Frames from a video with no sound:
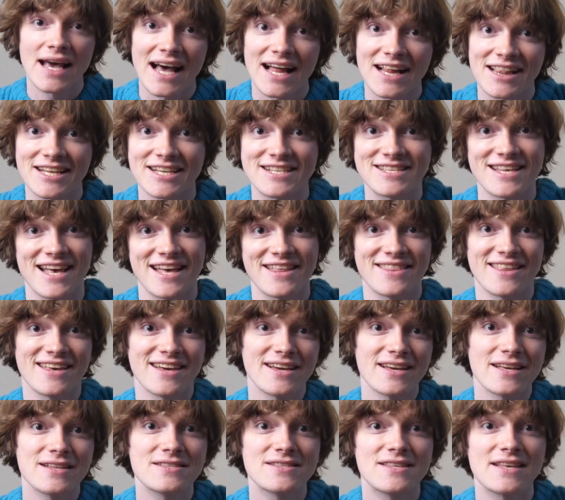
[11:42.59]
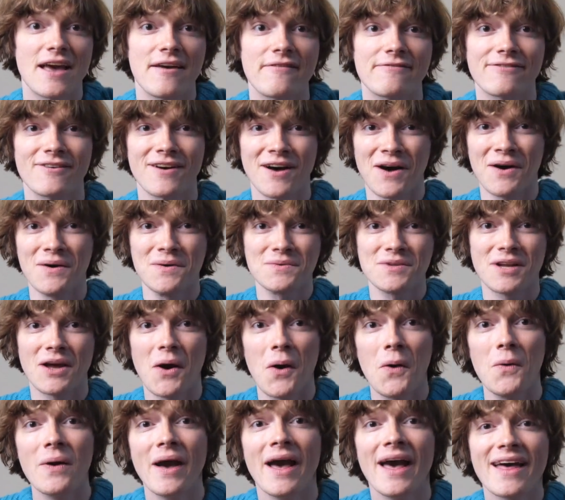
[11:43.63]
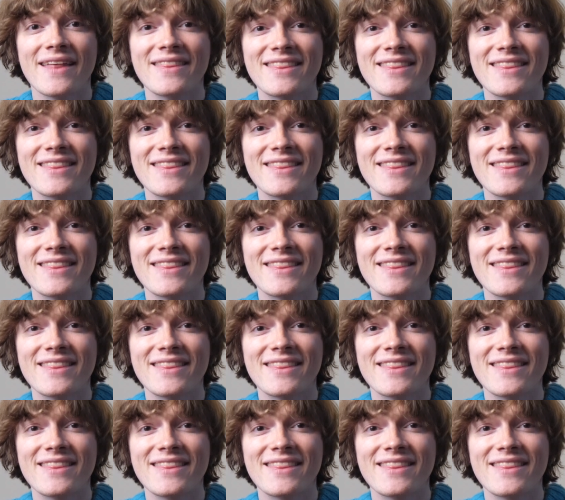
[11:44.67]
At least I think it's safe. Oh no,